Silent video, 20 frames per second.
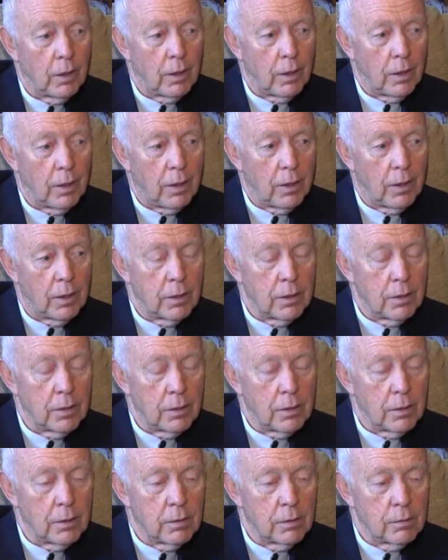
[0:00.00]

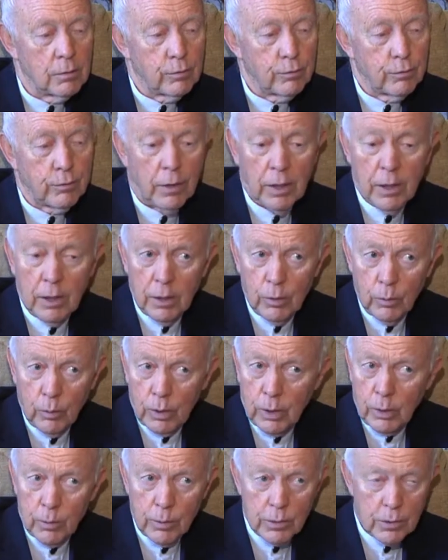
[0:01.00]
And finally,
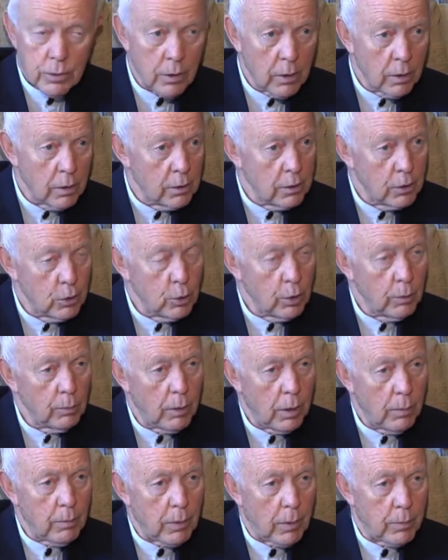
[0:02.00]
when I was doing
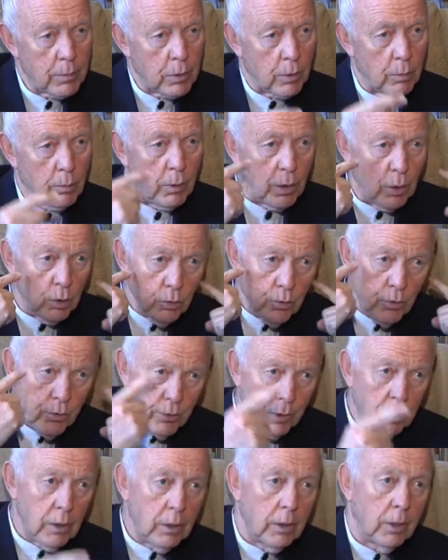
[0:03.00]
mind maps on my own
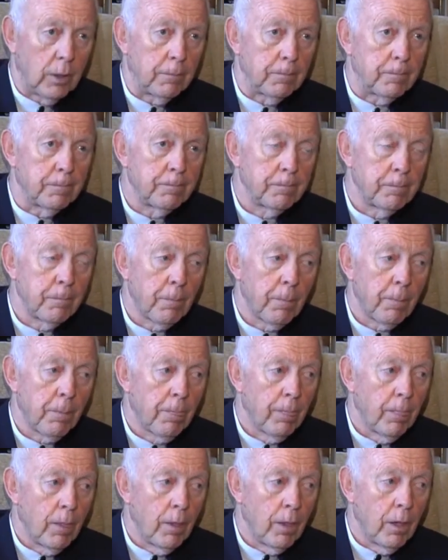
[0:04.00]
thinking
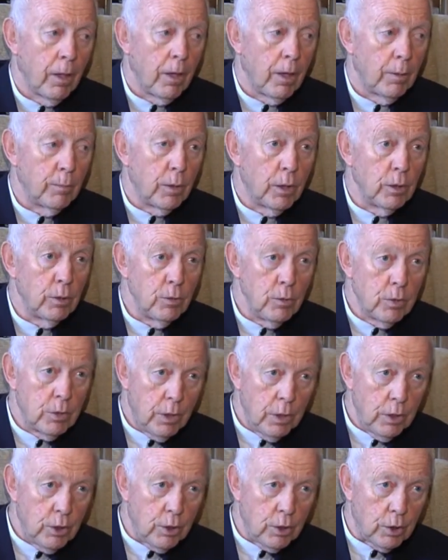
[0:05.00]
and my own
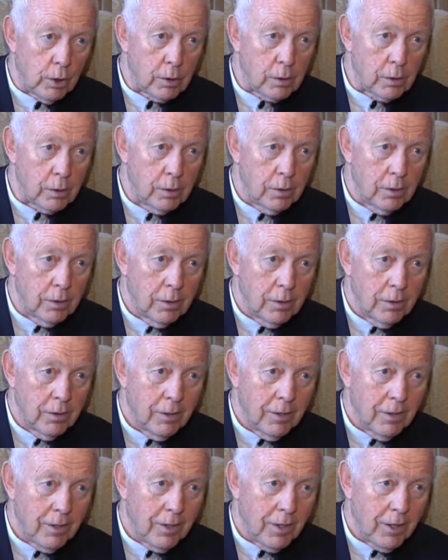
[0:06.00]
teaching
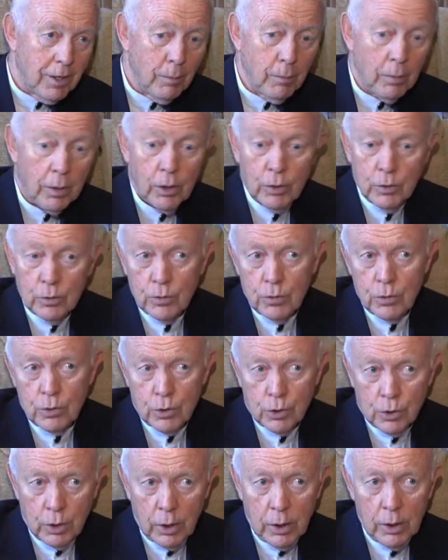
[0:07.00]
and my own
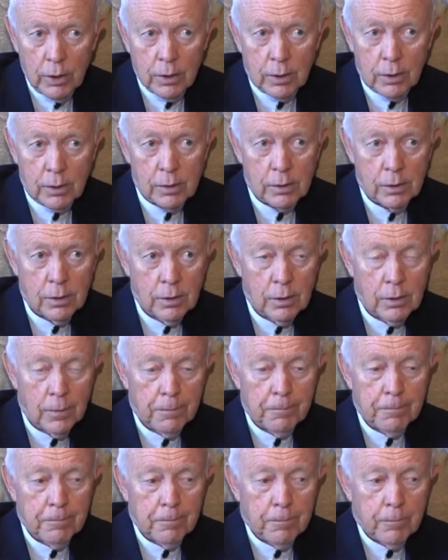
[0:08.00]
training,
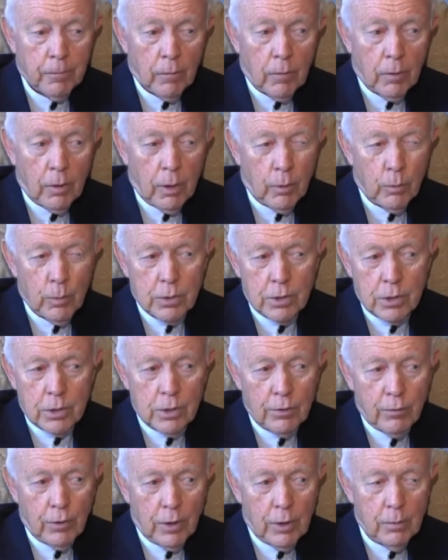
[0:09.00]
it was as
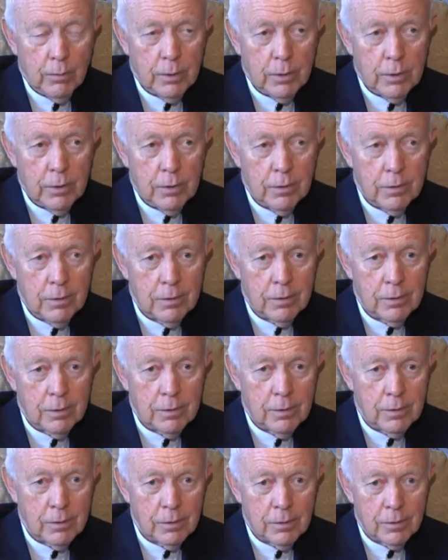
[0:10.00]
if I'd
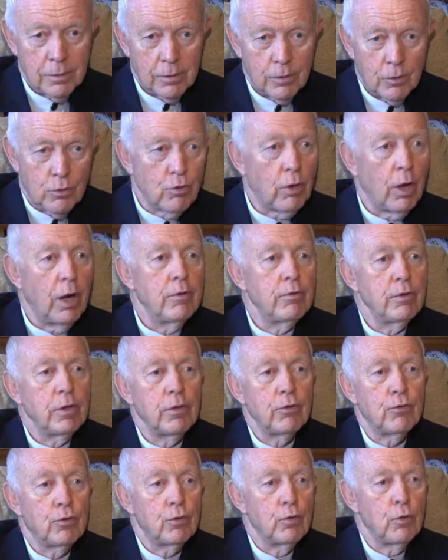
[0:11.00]
been
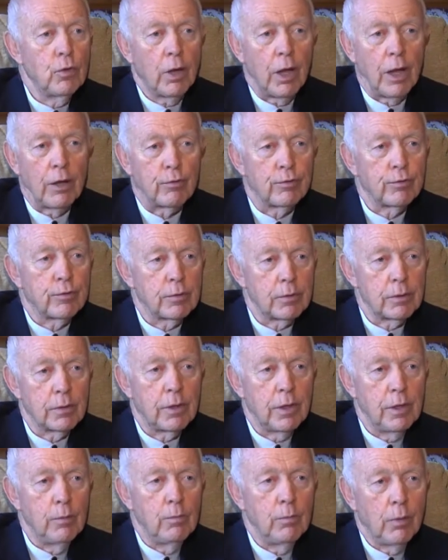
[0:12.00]
driving through life
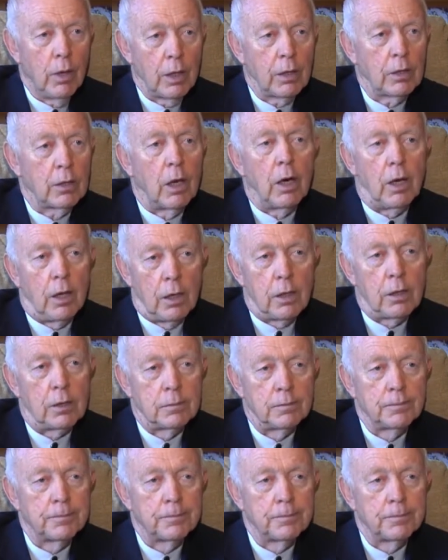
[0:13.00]
in my car